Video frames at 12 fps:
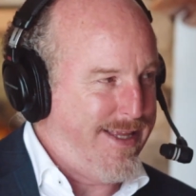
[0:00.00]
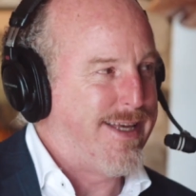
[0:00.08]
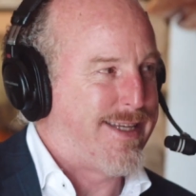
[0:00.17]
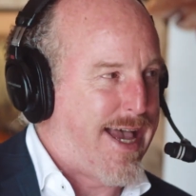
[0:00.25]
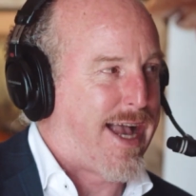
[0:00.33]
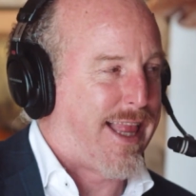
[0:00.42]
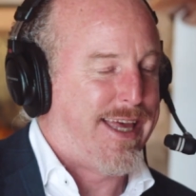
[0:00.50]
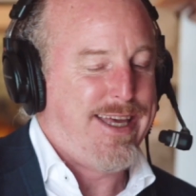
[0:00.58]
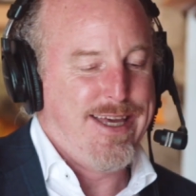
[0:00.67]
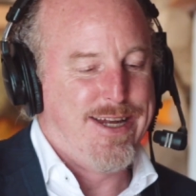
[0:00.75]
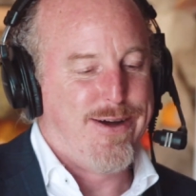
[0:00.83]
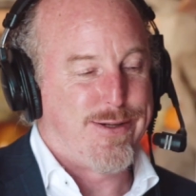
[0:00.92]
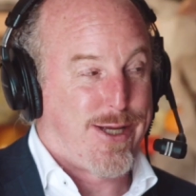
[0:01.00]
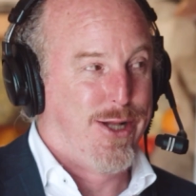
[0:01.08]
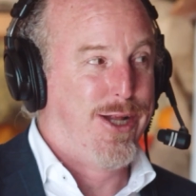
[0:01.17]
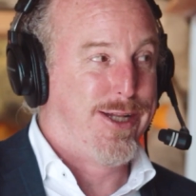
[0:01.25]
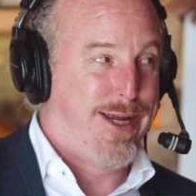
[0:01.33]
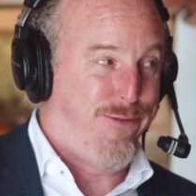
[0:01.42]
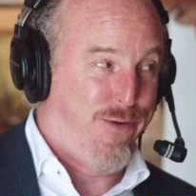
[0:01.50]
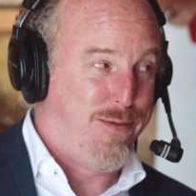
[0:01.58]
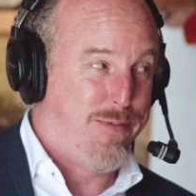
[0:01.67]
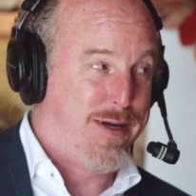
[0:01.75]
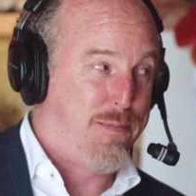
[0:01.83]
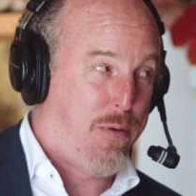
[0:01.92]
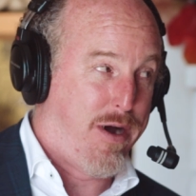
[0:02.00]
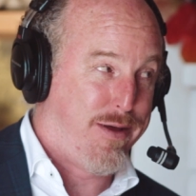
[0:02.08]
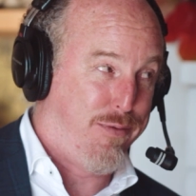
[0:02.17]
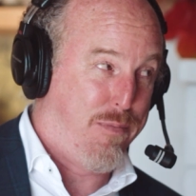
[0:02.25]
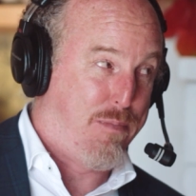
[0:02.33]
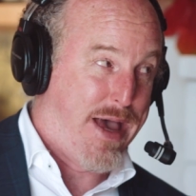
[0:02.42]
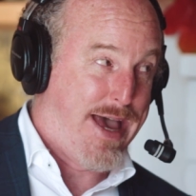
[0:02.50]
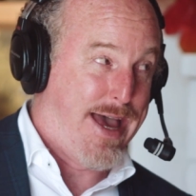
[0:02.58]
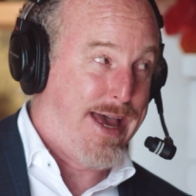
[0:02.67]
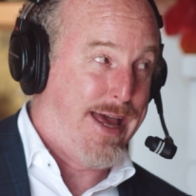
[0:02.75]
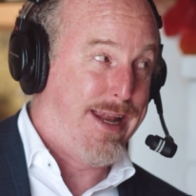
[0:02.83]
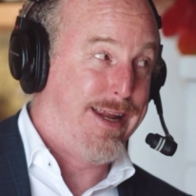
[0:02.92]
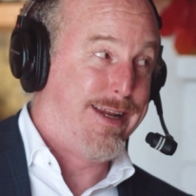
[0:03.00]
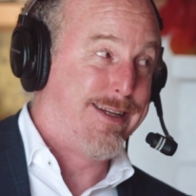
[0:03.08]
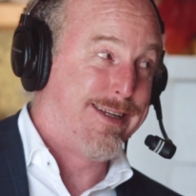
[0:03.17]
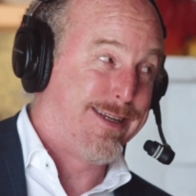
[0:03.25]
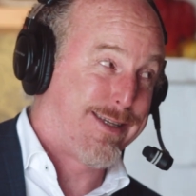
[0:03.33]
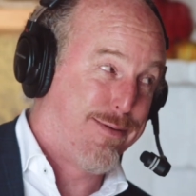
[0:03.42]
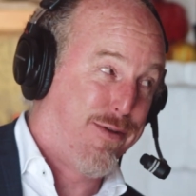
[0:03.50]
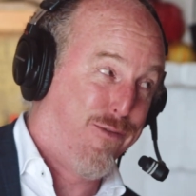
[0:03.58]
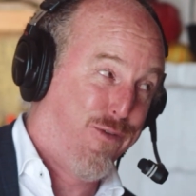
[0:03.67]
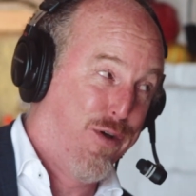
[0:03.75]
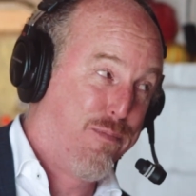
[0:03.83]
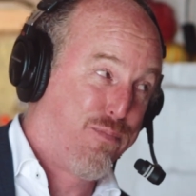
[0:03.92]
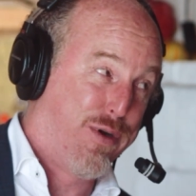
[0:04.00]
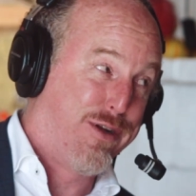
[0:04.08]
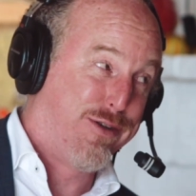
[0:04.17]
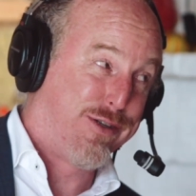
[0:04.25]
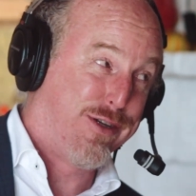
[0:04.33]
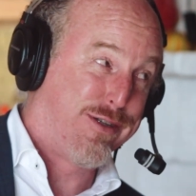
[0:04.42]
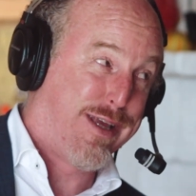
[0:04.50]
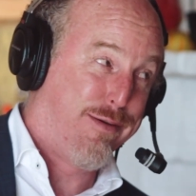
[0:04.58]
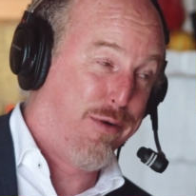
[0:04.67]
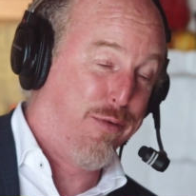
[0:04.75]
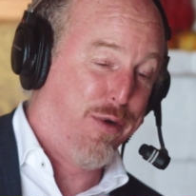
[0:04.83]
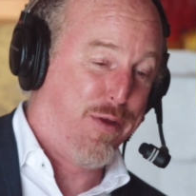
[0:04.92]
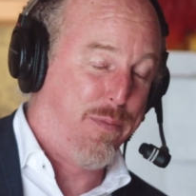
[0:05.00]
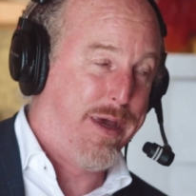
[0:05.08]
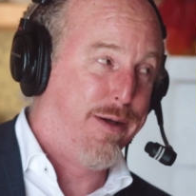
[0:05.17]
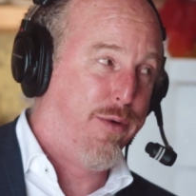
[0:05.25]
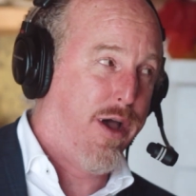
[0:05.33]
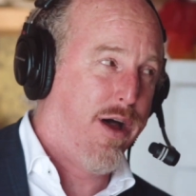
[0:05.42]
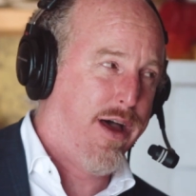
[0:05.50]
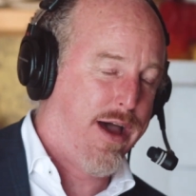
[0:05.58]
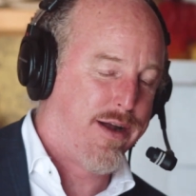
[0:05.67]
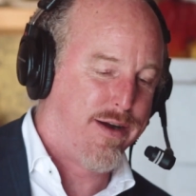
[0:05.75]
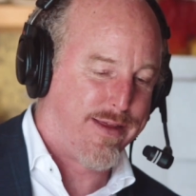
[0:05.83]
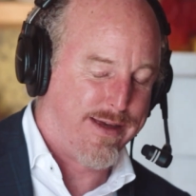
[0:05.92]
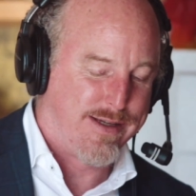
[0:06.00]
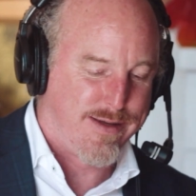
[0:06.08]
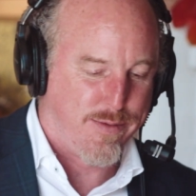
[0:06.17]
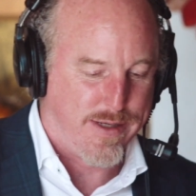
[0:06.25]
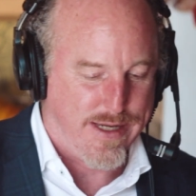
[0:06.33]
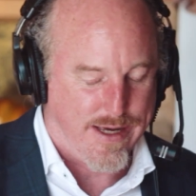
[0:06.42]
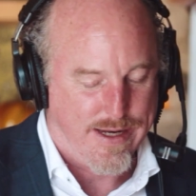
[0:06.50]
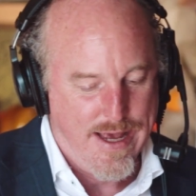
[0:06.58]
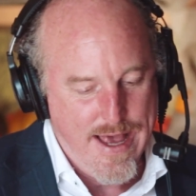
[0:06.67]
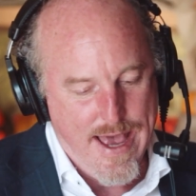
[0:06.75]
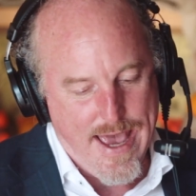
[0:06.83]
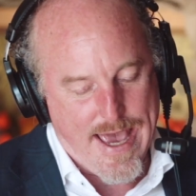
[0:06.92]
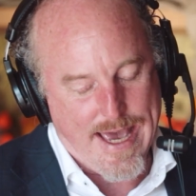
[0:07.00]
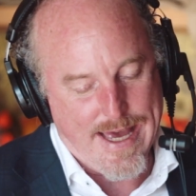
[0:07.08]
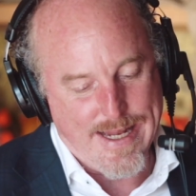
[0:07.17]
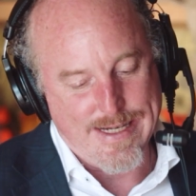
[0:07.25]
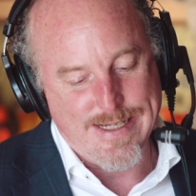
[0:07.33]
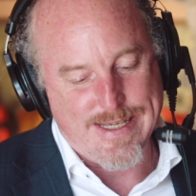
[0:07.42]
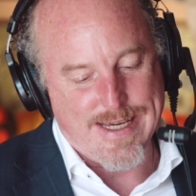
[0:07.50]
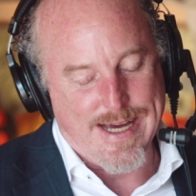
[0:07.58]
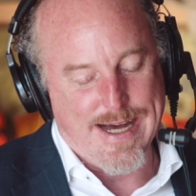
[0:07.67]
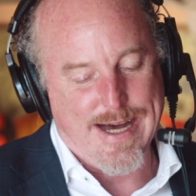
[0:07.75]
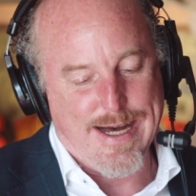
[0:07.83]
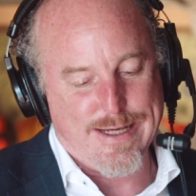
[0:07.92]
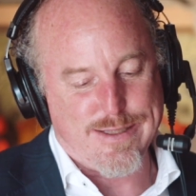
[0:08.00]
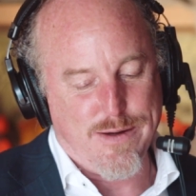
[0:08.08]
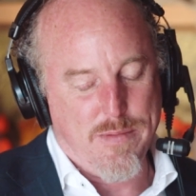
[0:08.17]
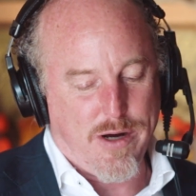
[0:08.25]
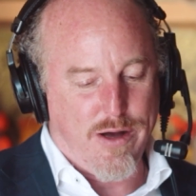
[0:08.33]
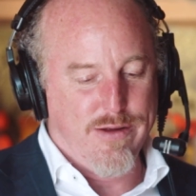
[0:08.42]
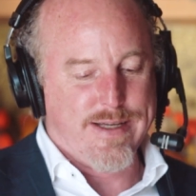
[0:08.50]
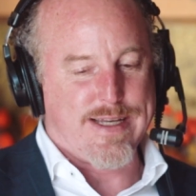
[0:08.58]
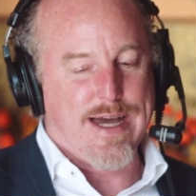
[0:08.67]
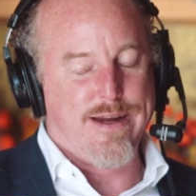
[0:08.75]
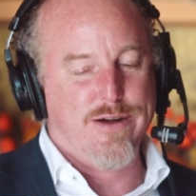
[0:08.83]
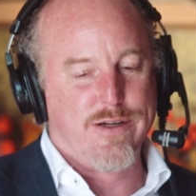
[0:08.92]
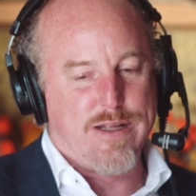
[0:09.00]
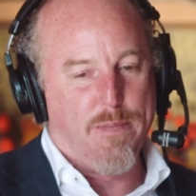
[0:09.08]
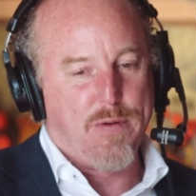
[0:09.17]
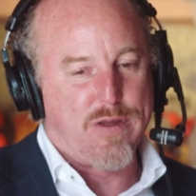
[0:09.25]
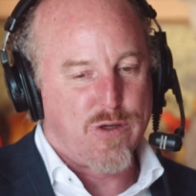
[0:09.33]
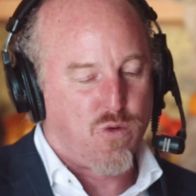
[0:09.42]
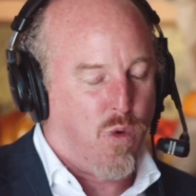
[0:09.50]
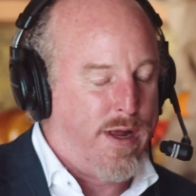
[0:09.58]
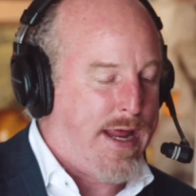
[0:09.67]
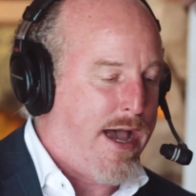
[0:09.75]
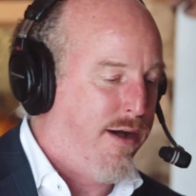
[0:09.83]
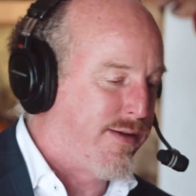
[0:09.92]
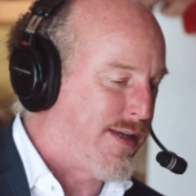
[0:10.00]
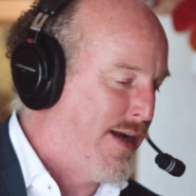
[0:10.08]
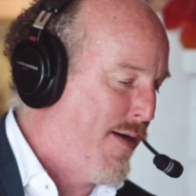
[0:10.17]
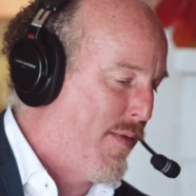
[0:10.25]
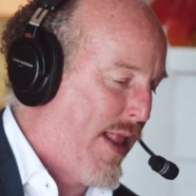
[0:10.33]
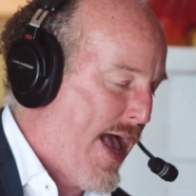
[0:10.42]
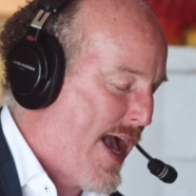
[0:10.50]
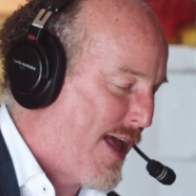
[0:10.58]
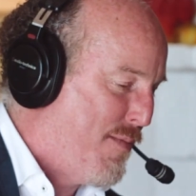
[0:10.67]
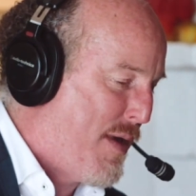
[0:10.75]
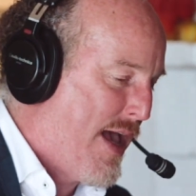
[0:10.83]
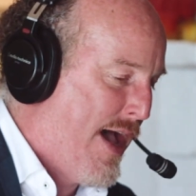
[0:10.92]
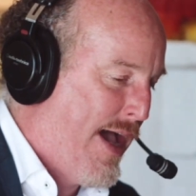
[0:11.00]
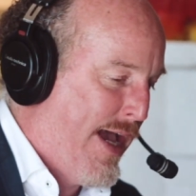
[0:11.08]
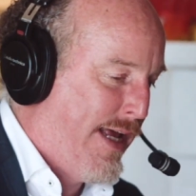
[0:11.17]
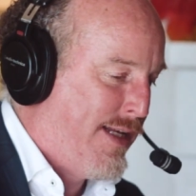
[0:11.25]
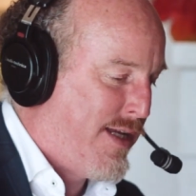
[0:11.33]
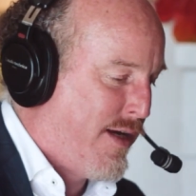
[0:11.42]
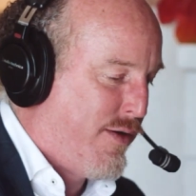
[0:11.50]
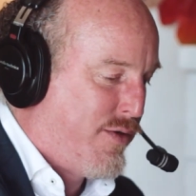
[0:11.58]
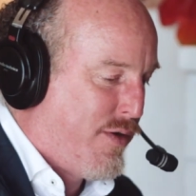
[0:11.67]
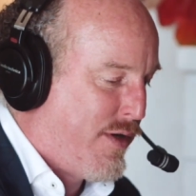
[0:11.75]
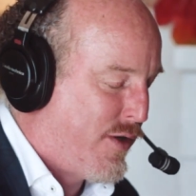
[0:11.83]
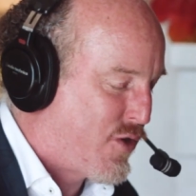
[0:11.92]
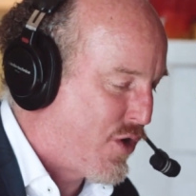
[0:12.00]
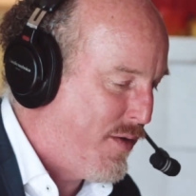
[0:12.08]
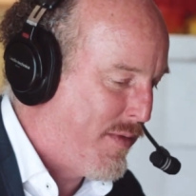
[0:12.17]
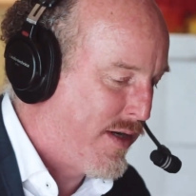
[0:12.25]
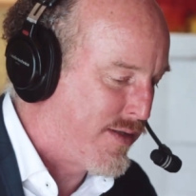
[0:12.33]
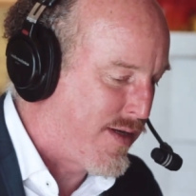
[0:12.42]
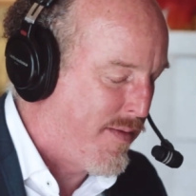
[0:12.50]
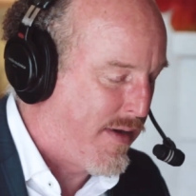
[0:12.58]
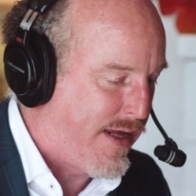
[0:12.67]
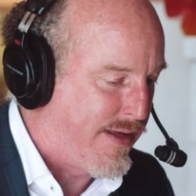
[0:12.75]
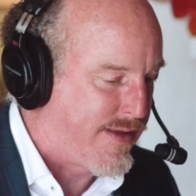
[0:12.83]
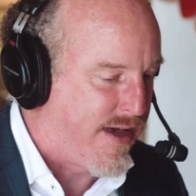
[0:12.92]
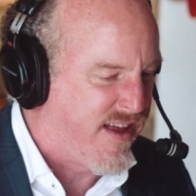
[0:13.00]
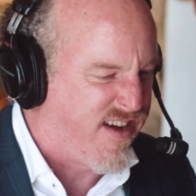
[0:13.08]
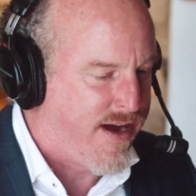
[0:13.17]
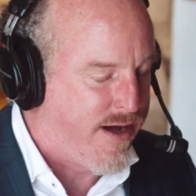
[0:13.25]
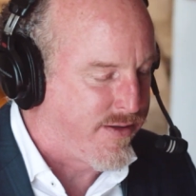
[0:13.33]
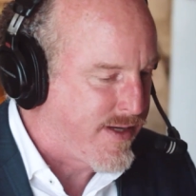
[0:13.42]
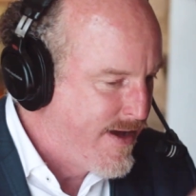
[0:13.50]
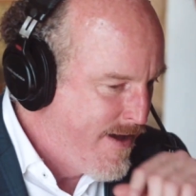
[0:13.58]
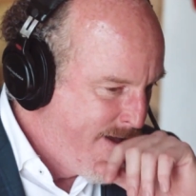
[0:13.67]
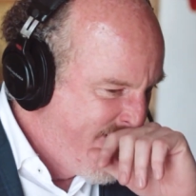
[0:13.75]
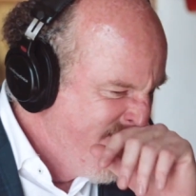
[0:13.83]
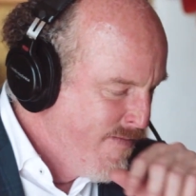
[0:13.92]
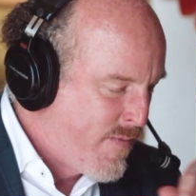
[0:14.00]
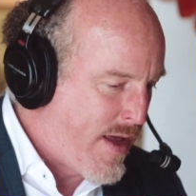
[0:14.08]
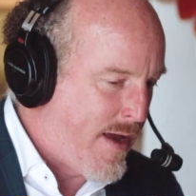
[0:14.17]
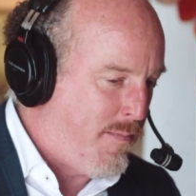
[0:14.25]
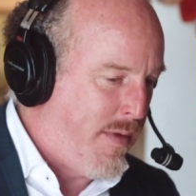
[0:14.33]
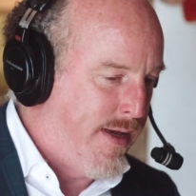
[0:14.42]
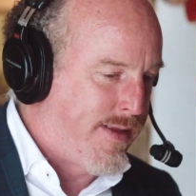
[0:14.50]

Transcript: Exactly. It's a little different when you party with Ben and some of the film producers that were with me. We all had our things that we did. Yeah. And so Mercola's got it hooked up at this one house, and I'm lagging behind, doing a treatment on somebody at the other house. And me